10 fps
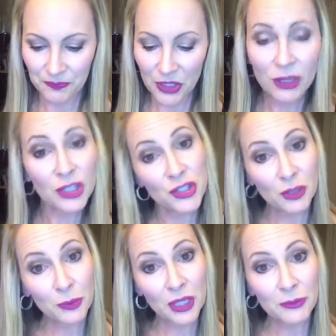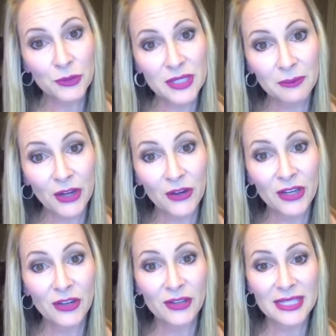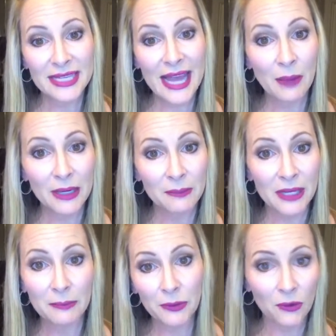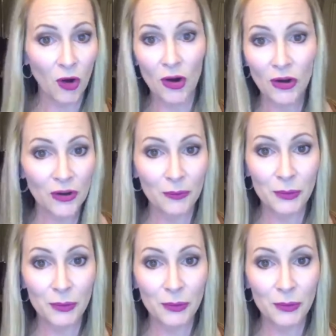because you can pull up your zip code and you can see how many people are